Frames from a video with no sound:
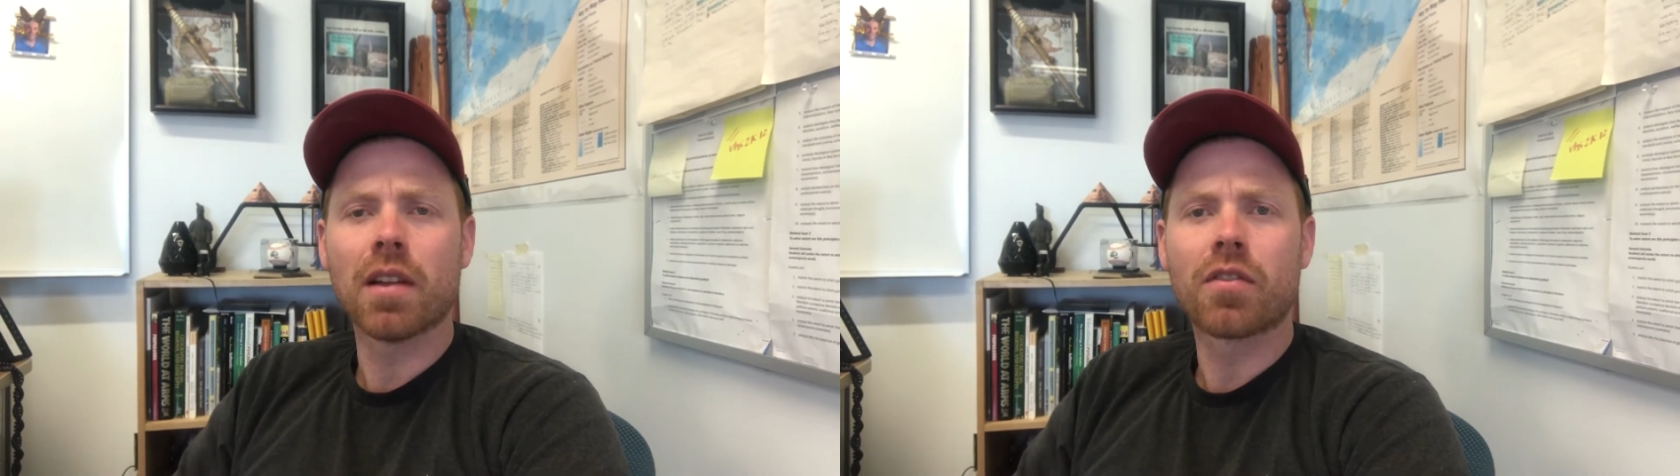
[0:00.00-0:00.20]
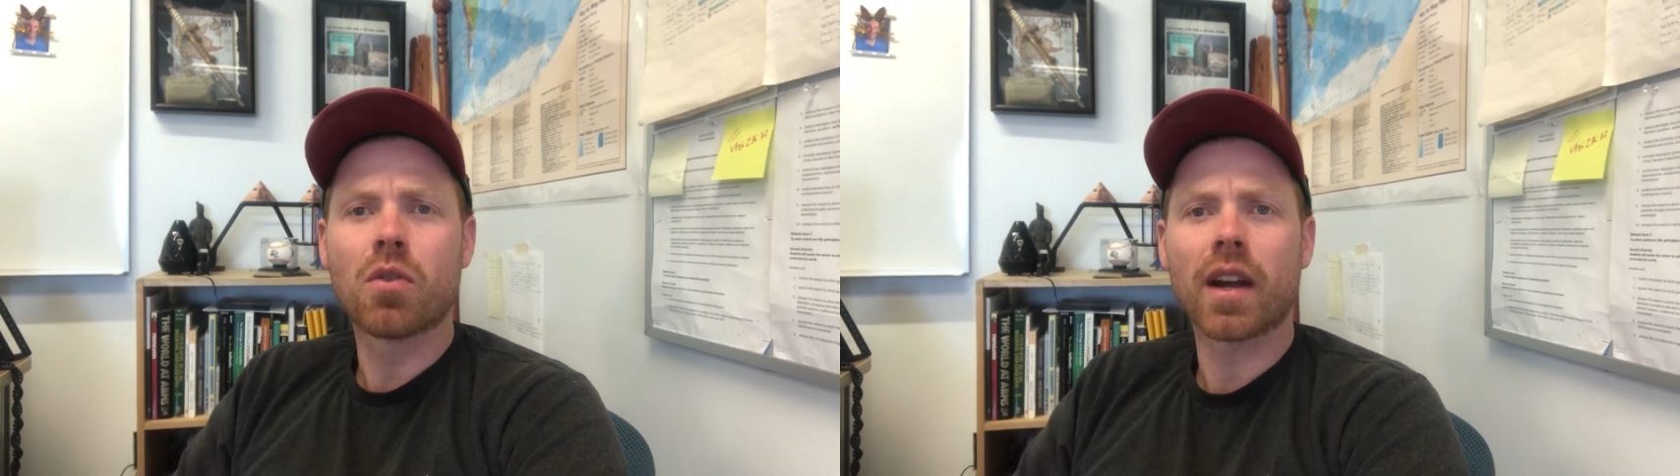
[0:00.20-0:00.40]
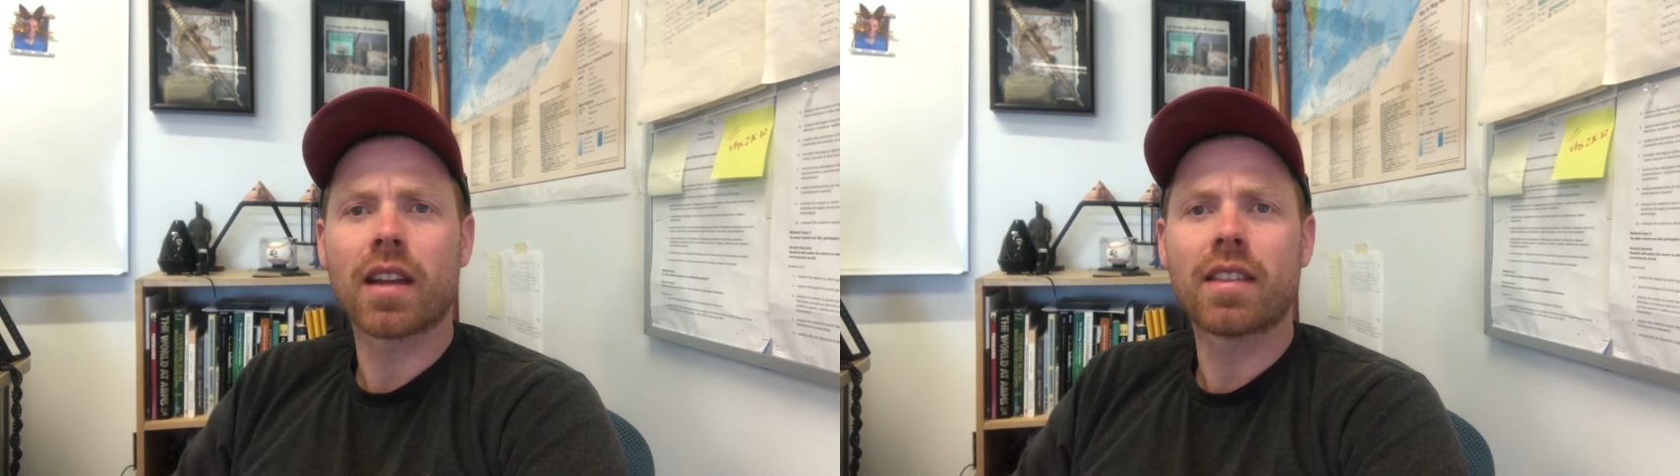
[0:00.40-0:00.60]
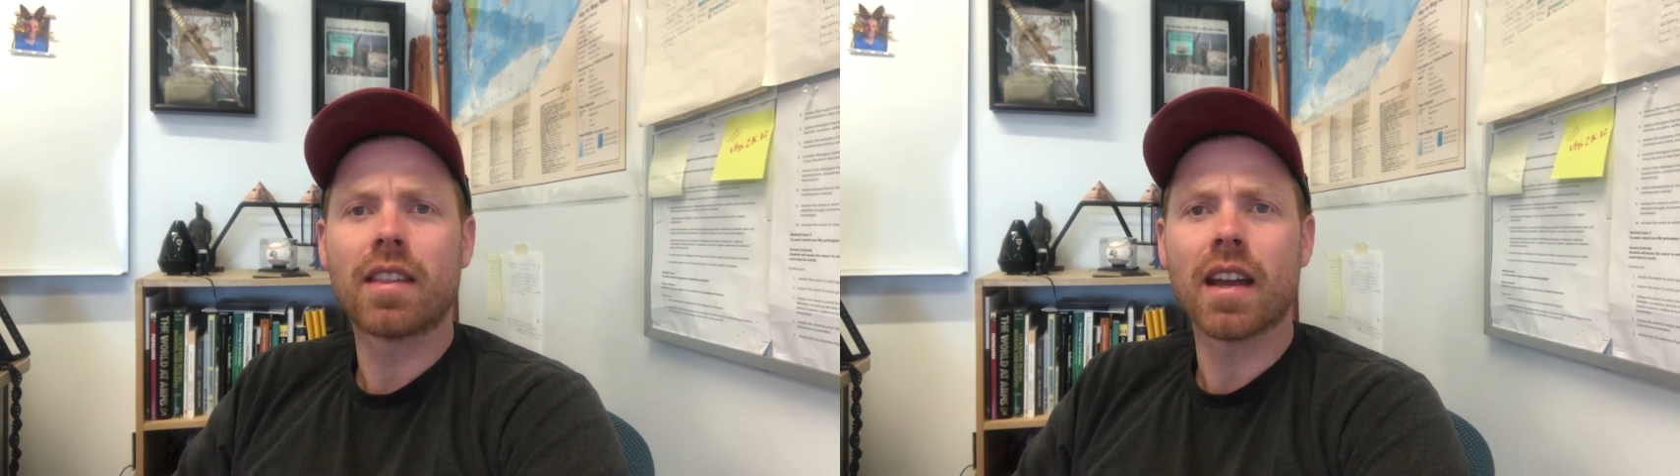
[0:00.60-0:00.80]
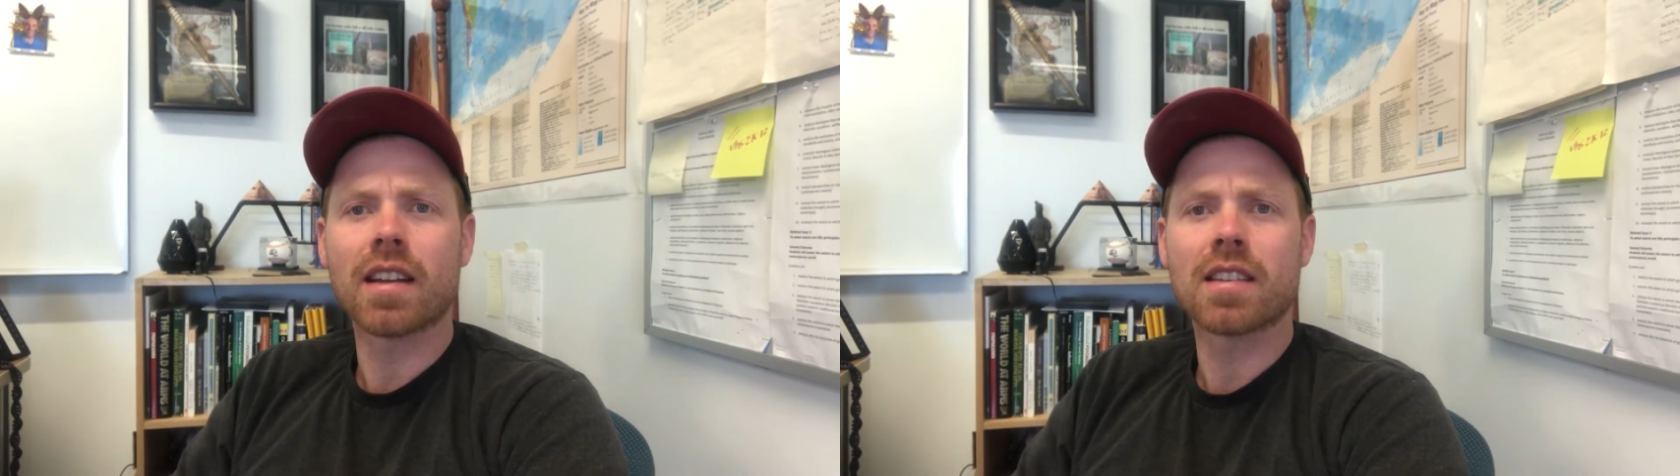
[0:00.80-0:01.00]
of quick
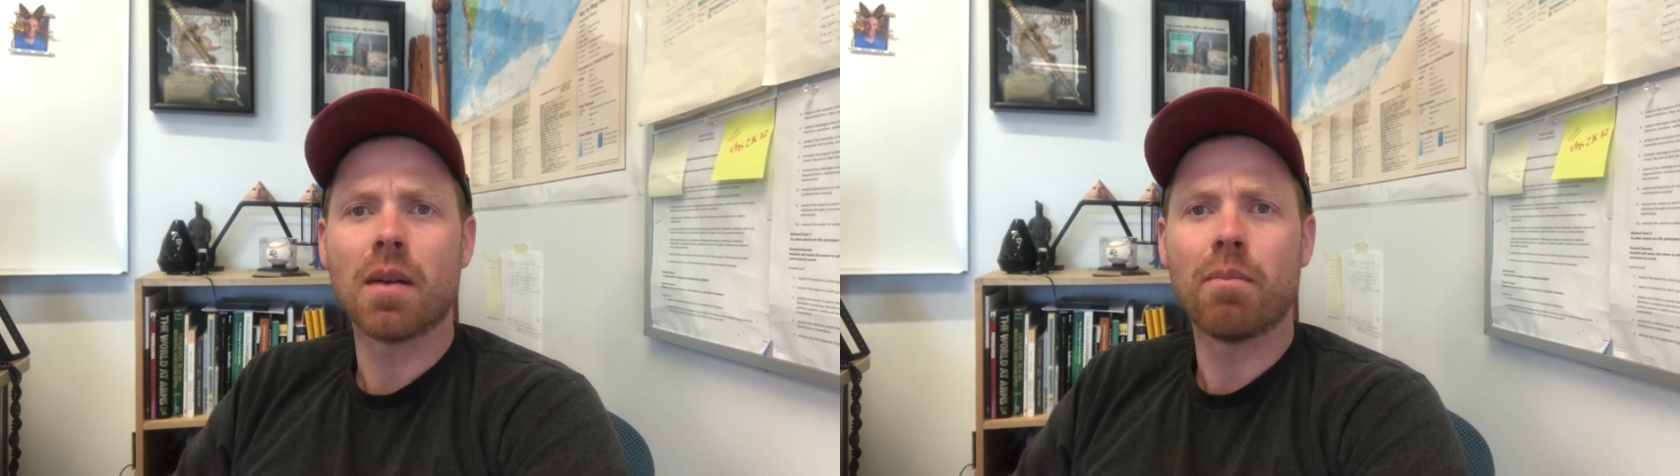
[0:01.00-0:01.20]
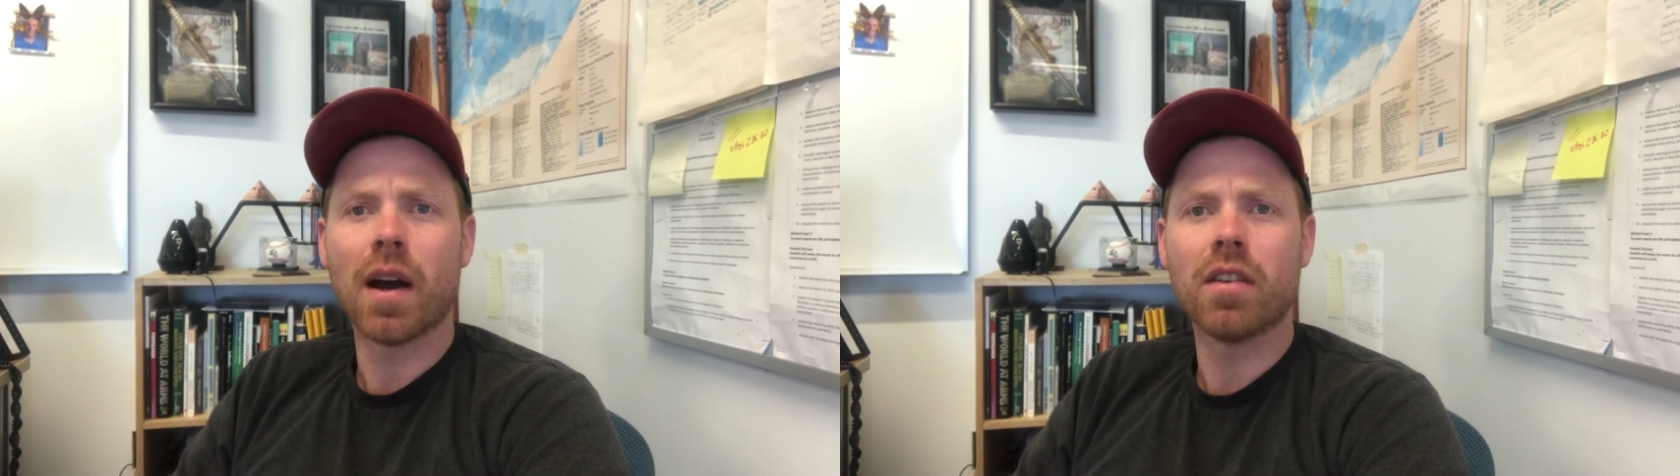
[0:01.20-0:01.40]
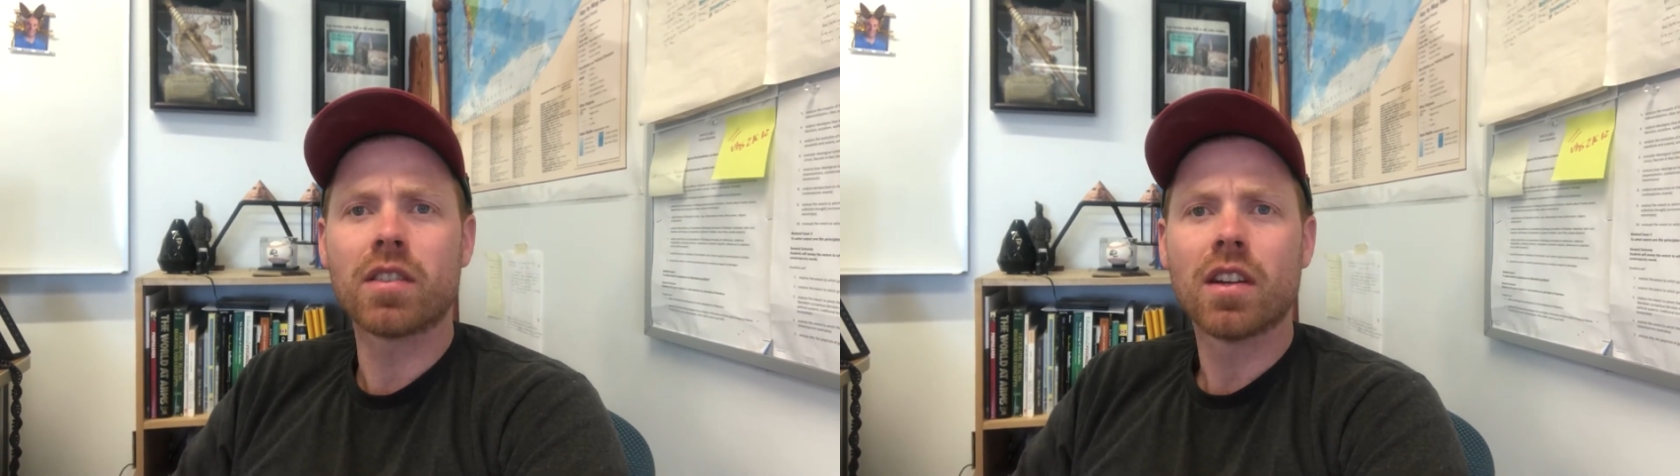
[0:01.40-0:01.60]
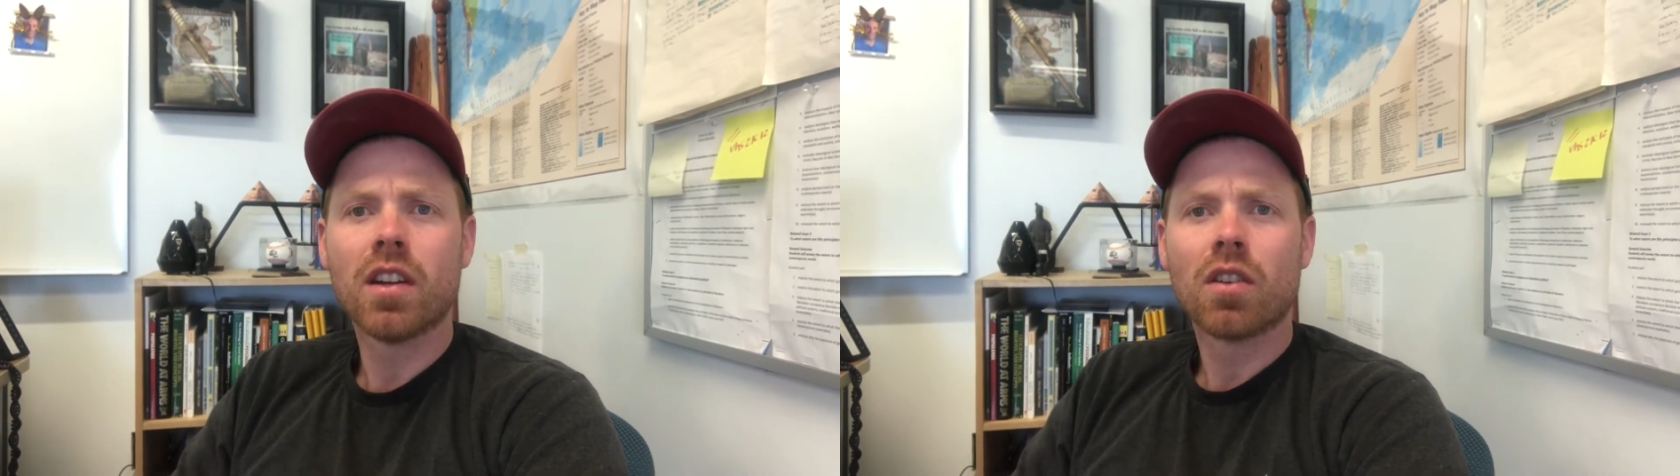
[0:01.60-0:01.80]
things about